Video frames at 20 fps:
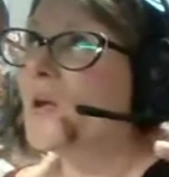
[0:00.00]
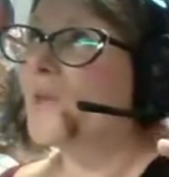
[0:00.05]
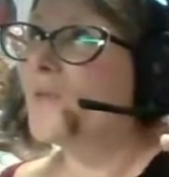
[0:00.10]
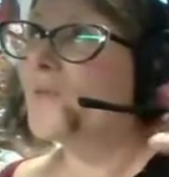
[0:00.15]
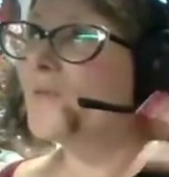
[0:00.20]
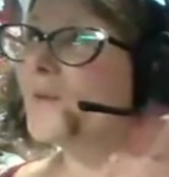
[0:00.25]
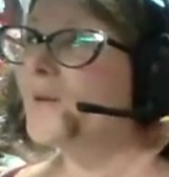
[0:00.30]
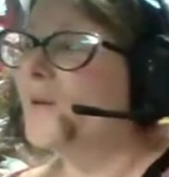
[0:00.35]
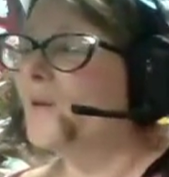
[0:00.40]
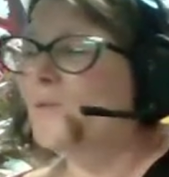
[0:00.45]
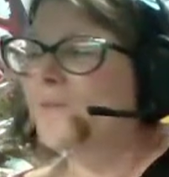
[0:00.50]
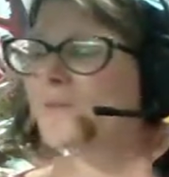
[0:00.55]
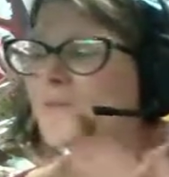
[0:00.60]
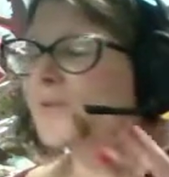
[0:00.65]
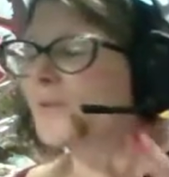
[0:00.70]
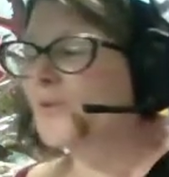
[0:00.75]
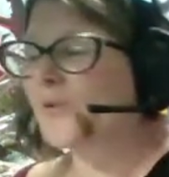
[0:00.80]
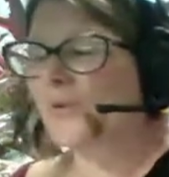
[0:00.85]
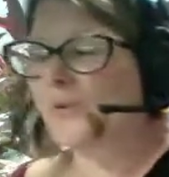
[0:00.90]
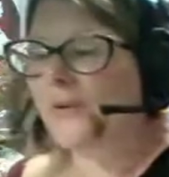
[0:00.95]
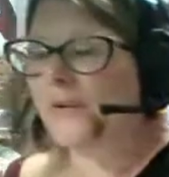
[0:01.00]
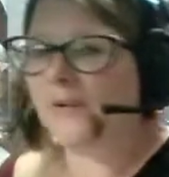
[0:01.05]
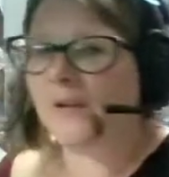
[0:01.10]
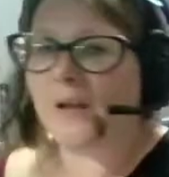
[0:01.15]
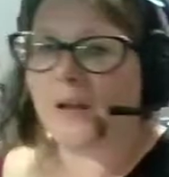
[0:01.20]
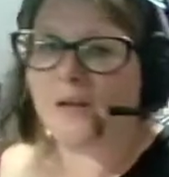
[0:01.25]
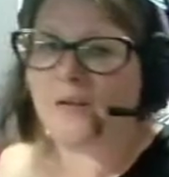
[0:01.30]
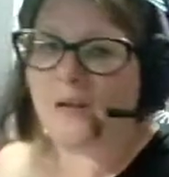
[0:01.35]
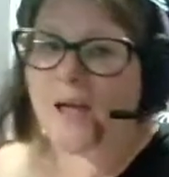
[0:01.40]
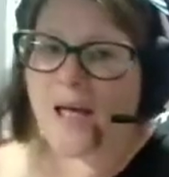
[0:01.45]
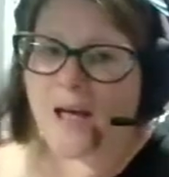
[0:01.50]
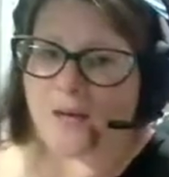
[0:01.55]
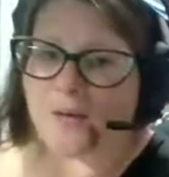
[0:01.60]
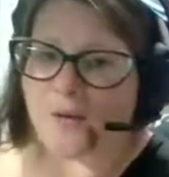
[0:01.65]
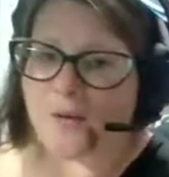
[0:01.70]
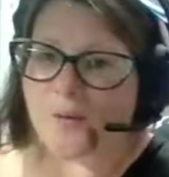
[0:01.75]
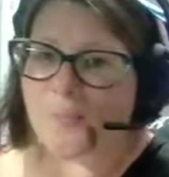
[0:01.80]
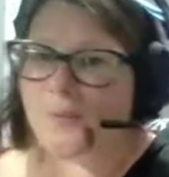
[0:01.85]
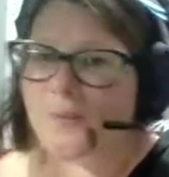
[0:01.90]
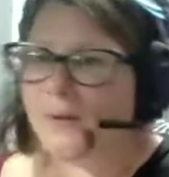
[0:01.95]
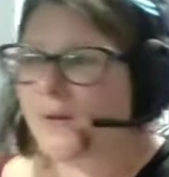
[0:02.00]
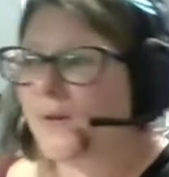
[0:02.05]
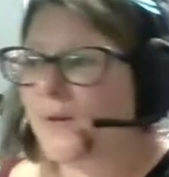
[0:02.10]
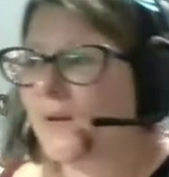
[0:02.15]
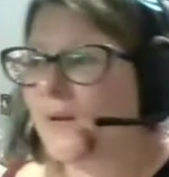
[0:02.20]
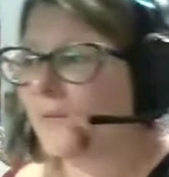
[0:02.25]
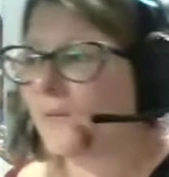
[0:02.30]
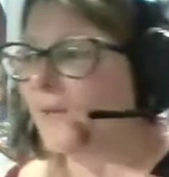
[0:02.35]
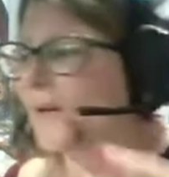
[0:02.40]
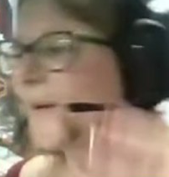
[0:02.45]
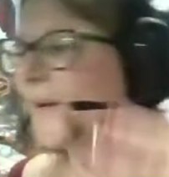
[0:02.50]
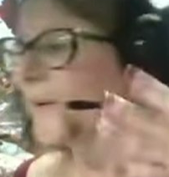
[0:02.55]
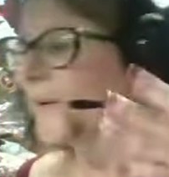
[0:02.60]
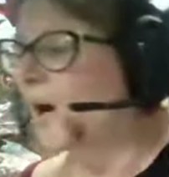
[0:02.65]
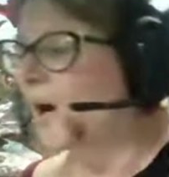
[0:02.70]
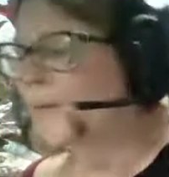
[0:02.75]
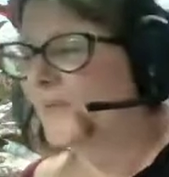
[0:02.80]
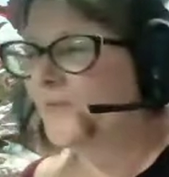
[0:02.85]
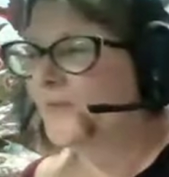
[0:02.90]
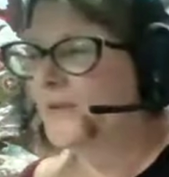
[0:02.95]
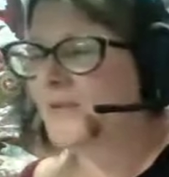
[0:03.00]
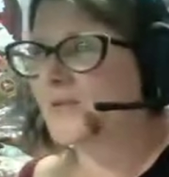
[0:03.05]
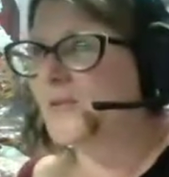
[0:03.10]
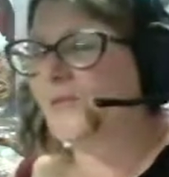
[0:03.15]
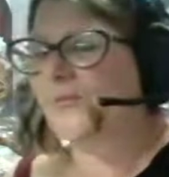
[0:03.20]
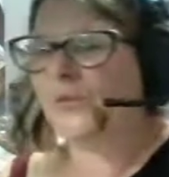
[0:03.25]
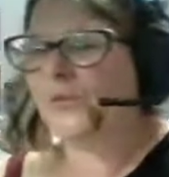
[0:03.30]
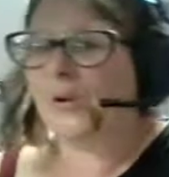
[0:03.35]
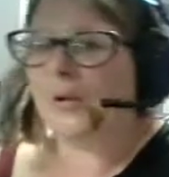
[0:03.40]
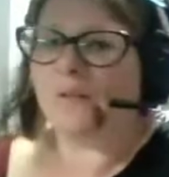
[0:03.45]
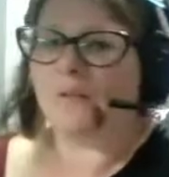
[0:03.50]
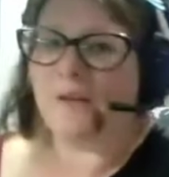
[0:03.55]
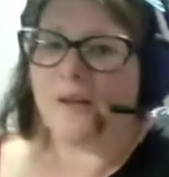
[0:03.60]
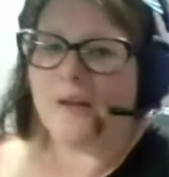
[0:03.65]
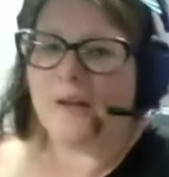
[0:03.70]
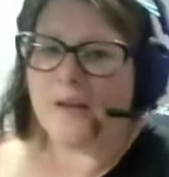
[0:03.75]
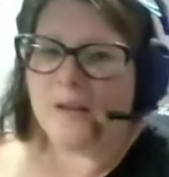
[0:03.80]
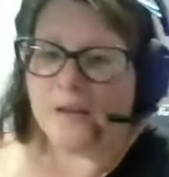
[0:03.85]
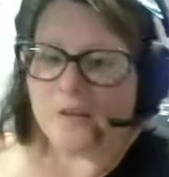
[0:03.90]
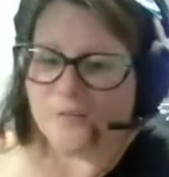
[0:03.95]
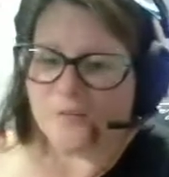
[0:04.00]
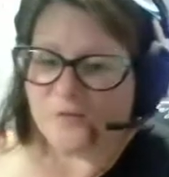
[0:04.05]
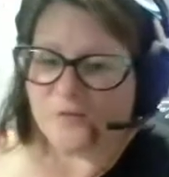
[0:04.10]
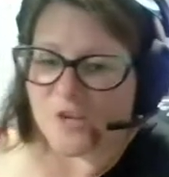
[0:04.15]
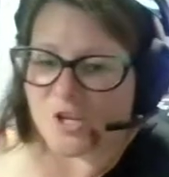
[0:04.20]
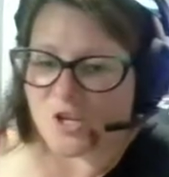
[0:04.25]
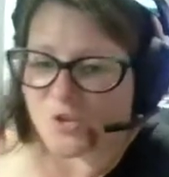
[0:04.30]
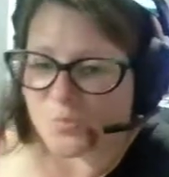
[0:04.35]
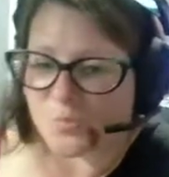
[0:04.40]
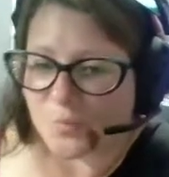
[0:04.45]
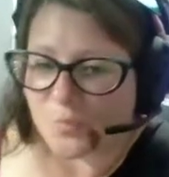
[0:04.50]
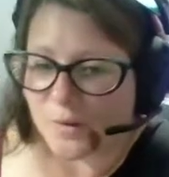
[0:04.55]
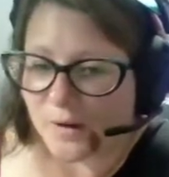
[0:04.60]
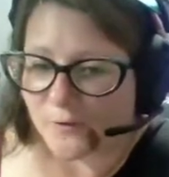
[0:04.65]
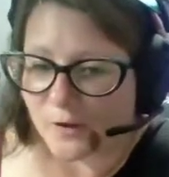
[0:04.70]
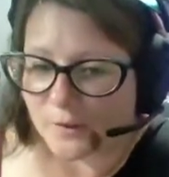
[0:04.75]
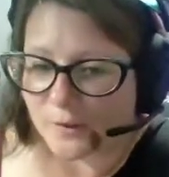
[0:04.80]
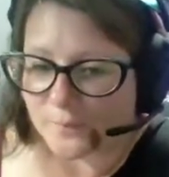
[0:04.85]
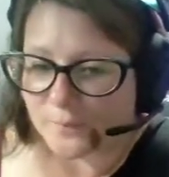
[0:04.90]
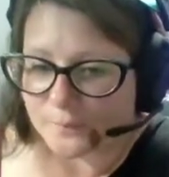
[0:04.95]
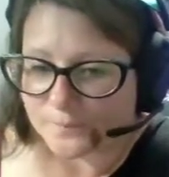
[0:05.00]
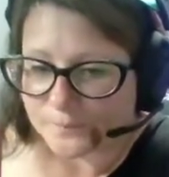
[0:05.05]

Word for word: The, it was literally and halibut and like all of these different like fish, whatever.